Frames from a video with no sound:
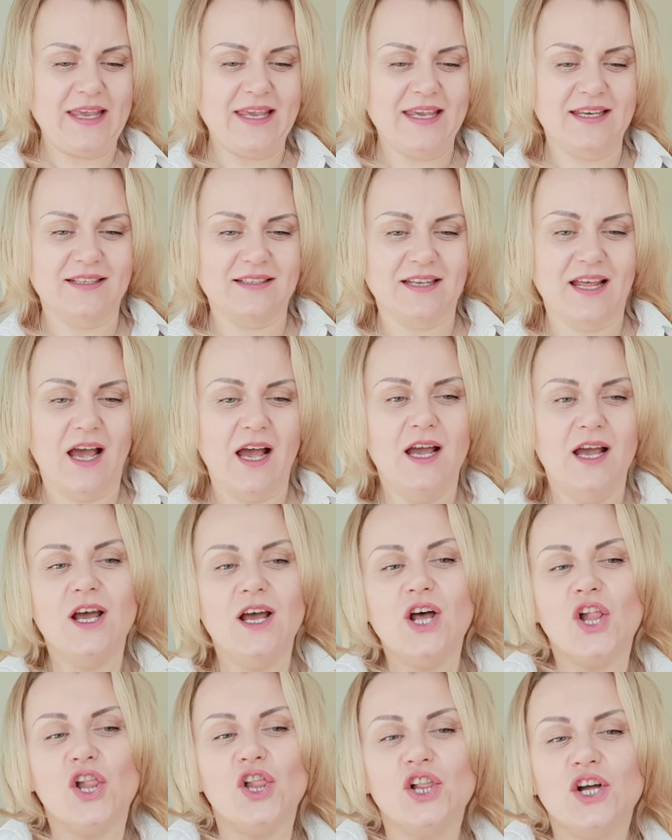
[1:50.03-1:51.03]
in
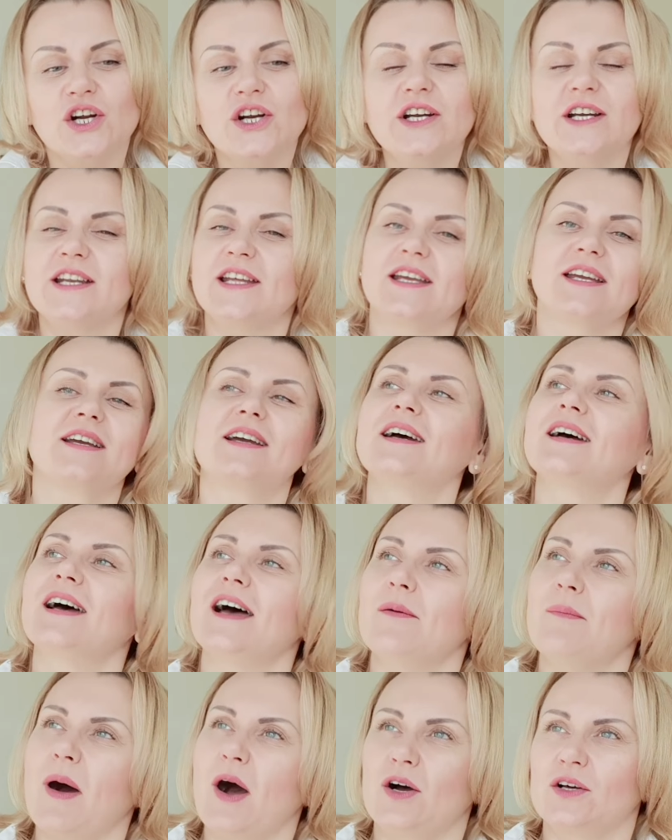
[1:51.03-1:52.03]
learning
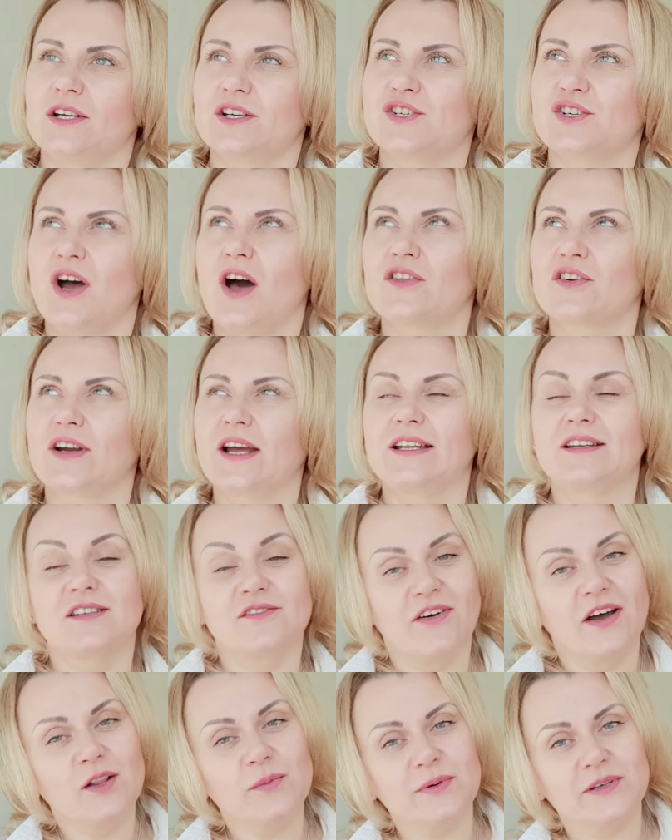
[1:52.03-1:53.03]
about each other and
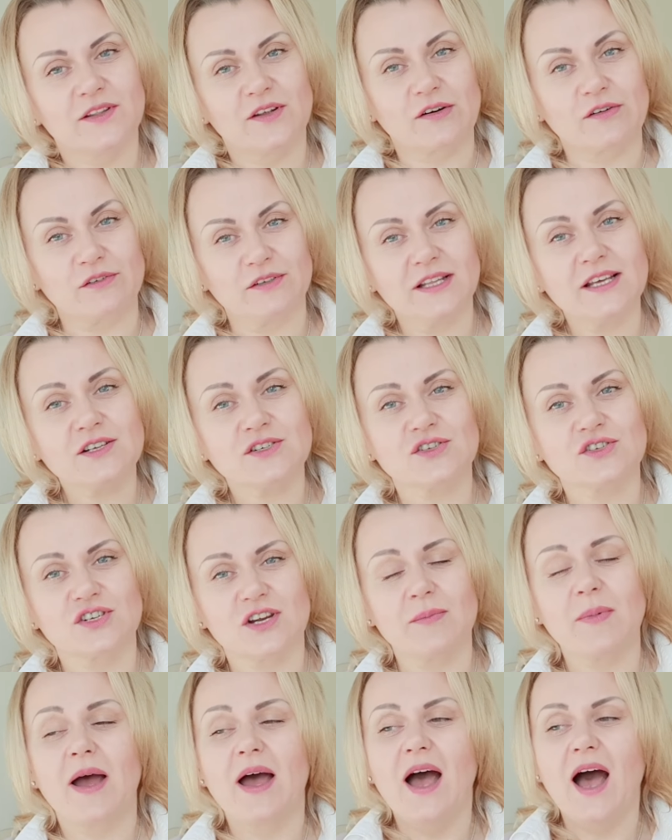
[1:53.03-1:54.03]
developing their
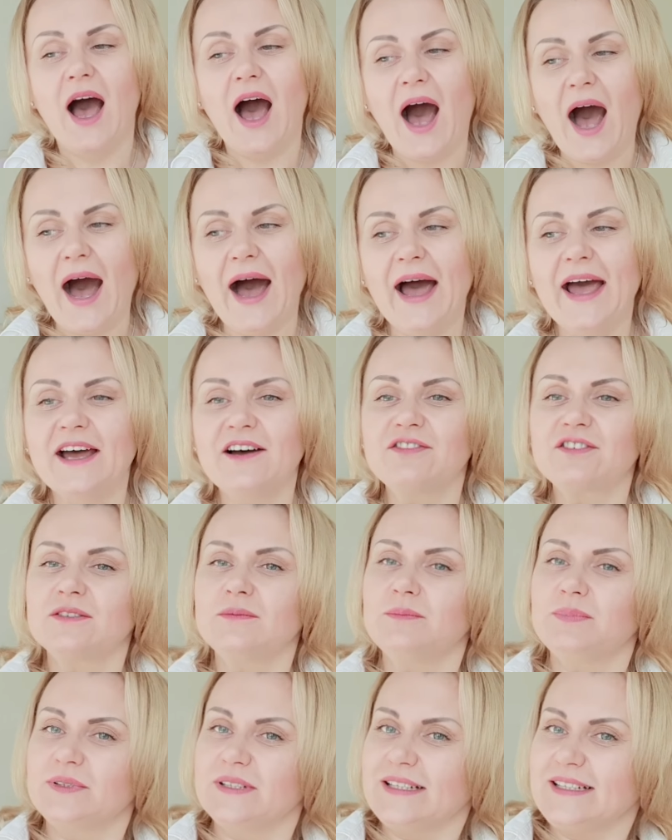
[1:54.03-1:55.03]
relationship, I have
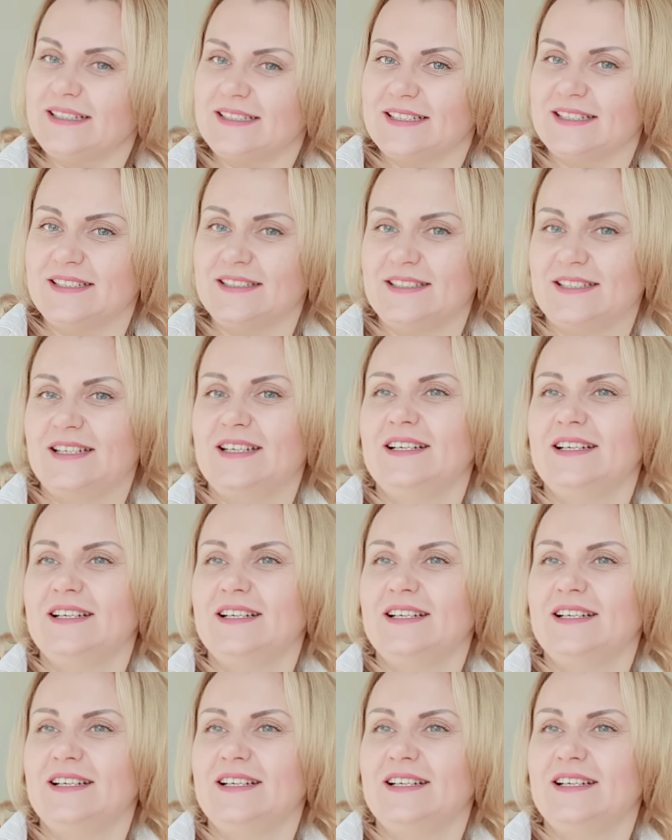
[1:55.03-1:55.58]
completed